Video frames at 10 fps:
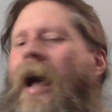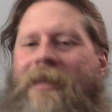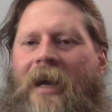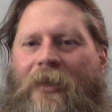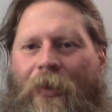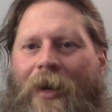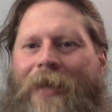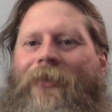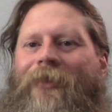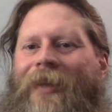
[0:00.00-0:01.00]
I
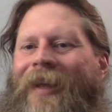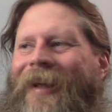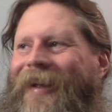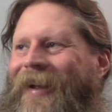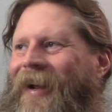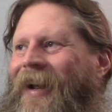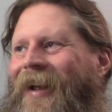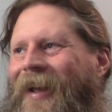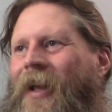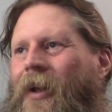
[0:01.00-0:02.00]
digress.
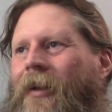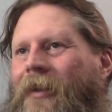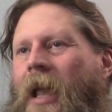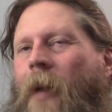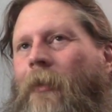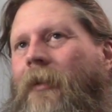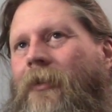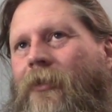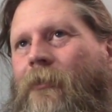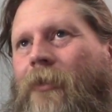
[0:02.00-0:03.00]

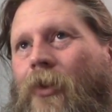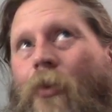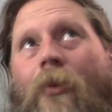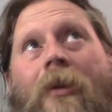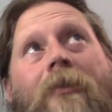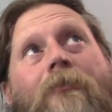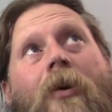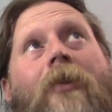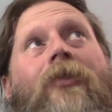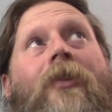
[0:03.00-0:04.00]
Capitalism, according to
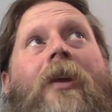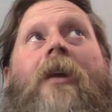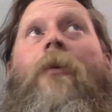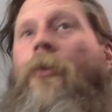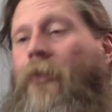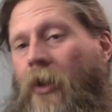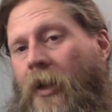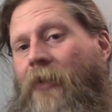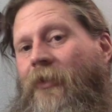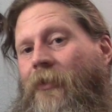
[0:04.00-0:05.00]
Marx and Engels,
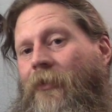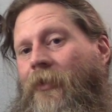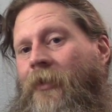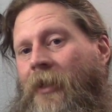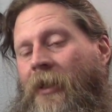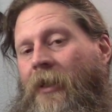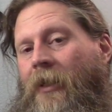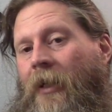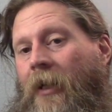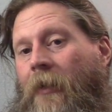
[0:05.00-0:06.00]
causes
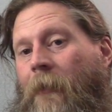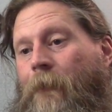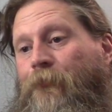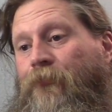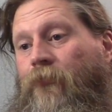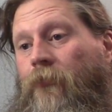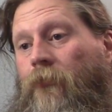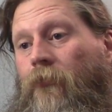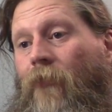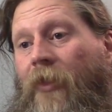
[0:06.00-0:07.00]
the
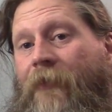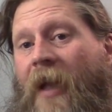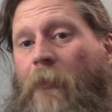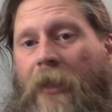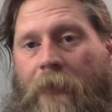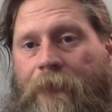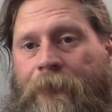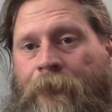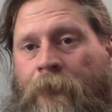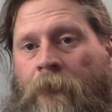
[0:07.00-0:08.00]
family.
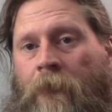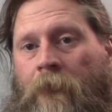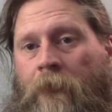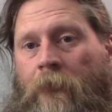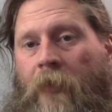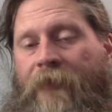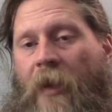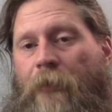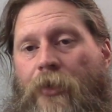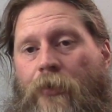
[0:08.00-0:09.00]
The
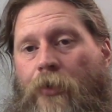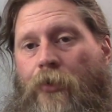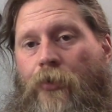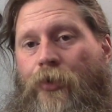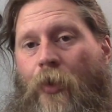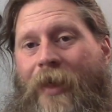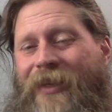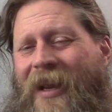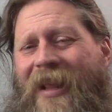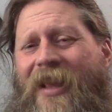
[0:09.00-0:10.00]
family structure, so they
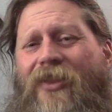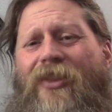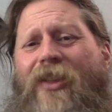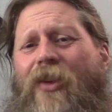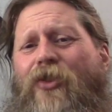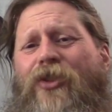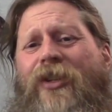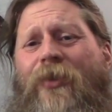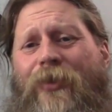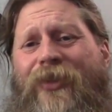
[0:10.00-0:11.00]
say, and they're
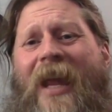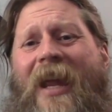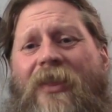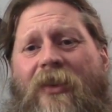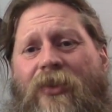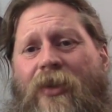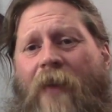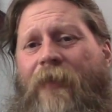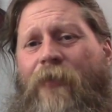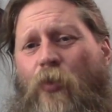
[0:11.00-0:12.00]
still saying this
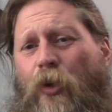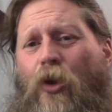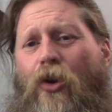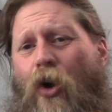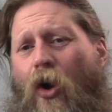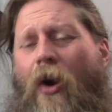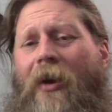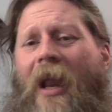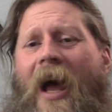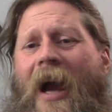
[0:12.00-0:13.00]
stuff. If you look
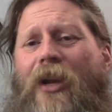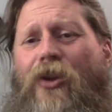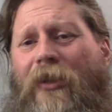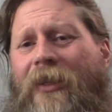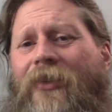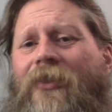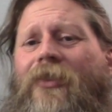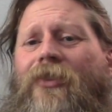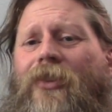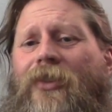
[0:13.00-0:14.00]
online and you
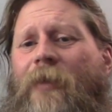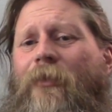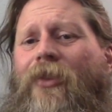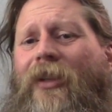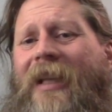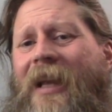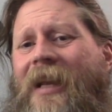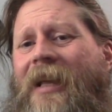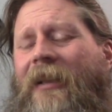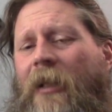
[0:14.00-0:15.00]
listen to some of the
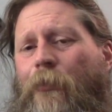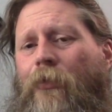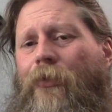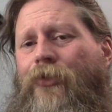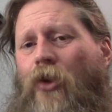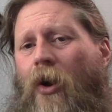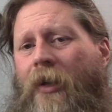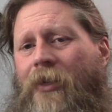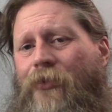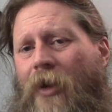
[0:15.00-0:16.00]
leading liberals
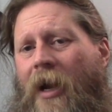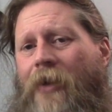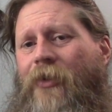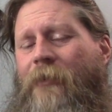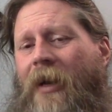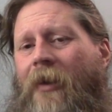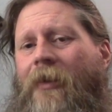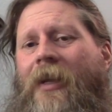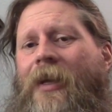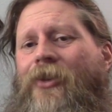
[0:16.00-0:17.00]
talking trash
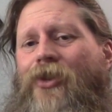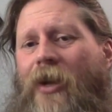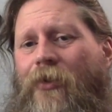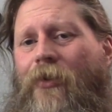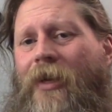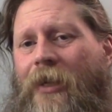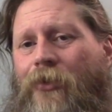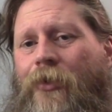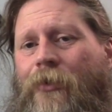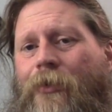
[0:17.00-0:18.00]
about gender
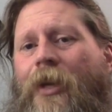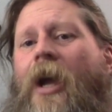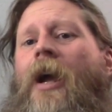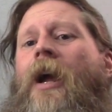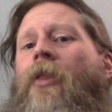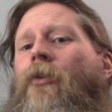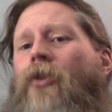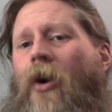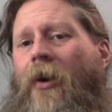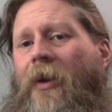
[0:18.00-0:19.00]
issues, they're
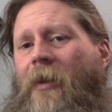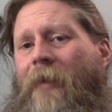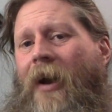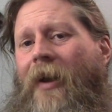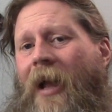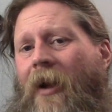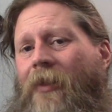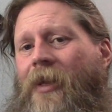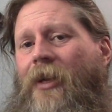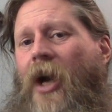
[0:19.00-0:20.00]
talking about how
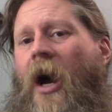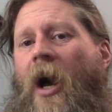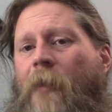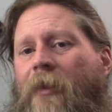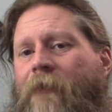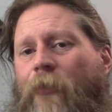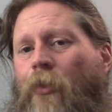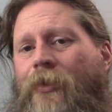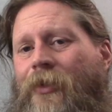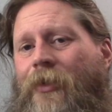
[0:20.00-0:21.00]
the economy
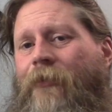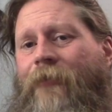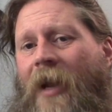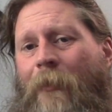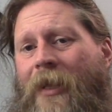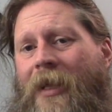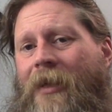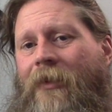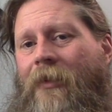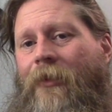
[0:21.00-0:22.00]
forces the family
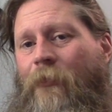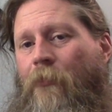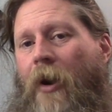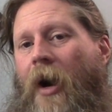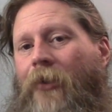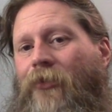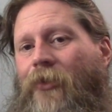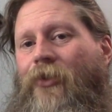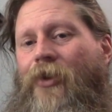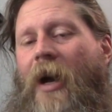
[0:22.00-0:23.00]
into this box
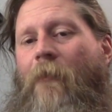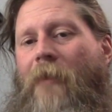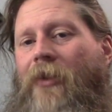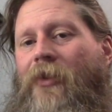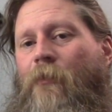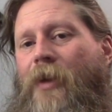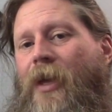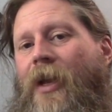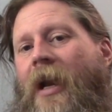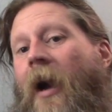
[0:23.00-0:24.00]
that's not meant to
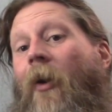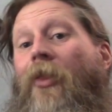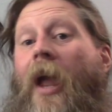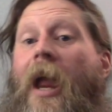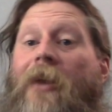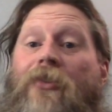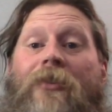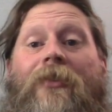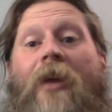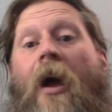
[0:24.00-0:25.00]
be, and how in the
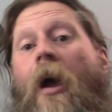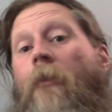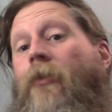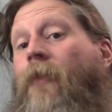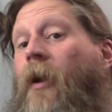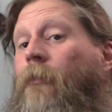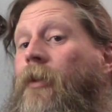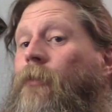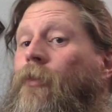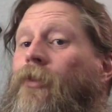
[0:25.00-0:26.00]
ancient times, families were